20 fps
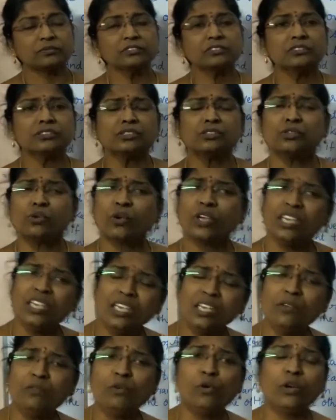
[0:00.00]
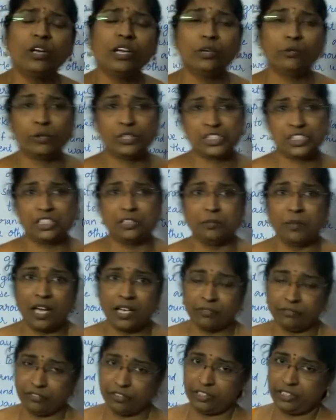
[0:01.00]
So he wore a question mark
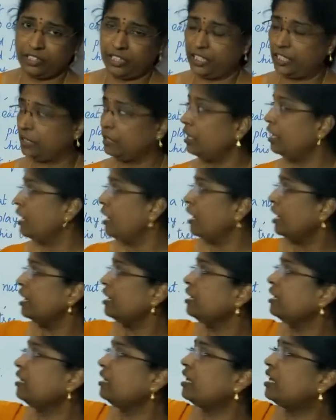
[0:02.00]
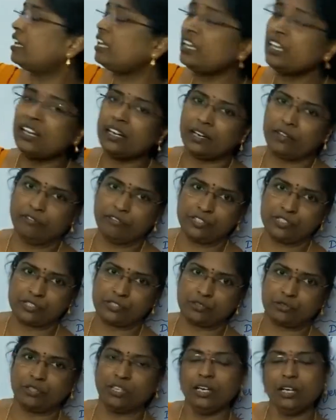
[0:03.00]
for tail. Here he refers to
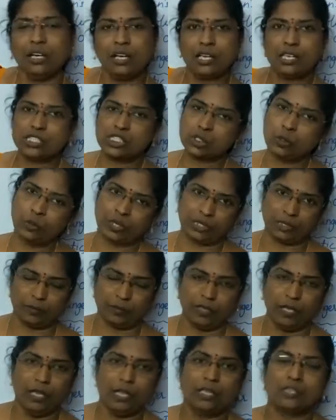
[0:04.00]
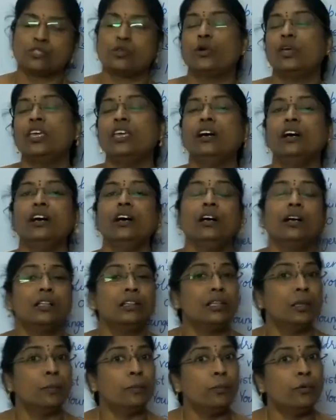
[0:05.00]
the squirrel. So here the
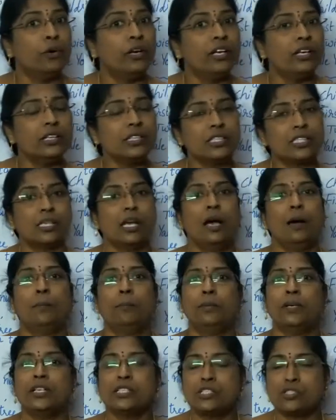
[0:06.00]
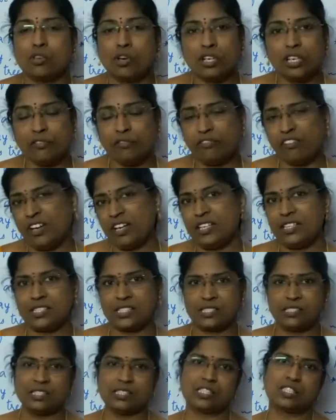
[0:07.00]
poetess personifies
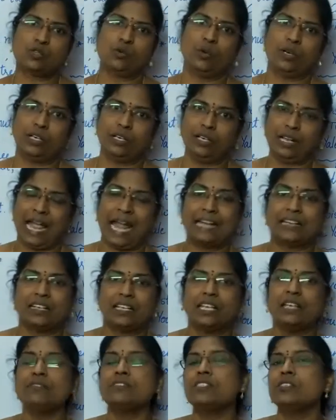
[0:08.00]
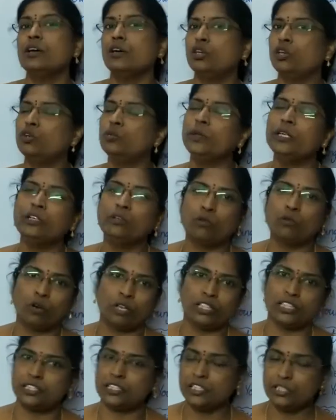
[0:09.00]
the squirrel and gives a human
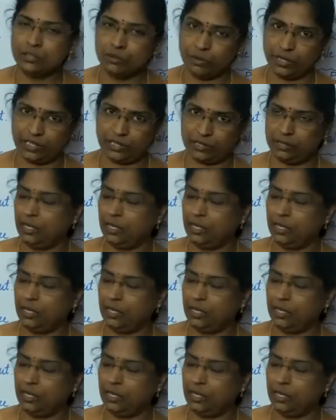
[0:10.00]
quality to it.